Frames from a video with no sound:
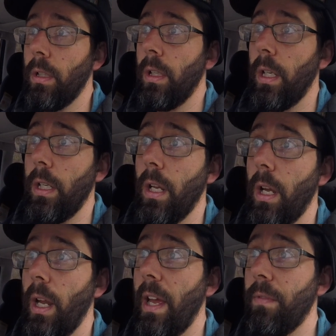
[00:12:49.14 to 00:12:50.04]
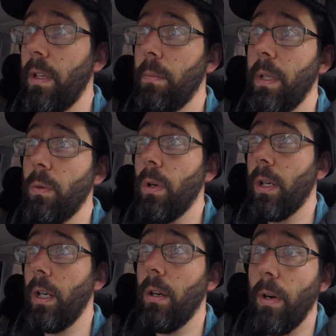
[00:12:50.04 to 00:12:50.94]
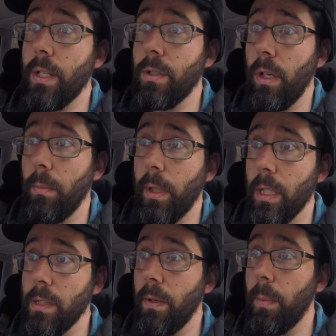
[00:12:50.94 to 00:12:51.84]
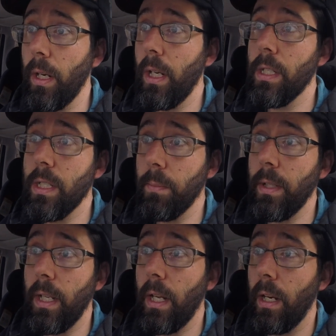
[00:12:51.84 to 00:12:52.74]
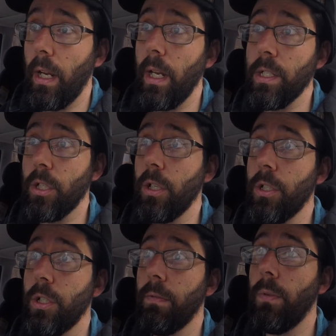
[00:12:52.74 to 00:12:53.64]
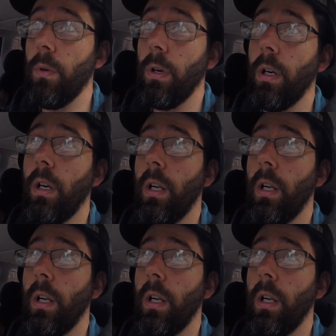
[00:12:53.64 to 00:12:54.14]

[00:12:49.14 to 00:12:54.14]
and not having to be working in a restaurant because of it, but it is something that I search for.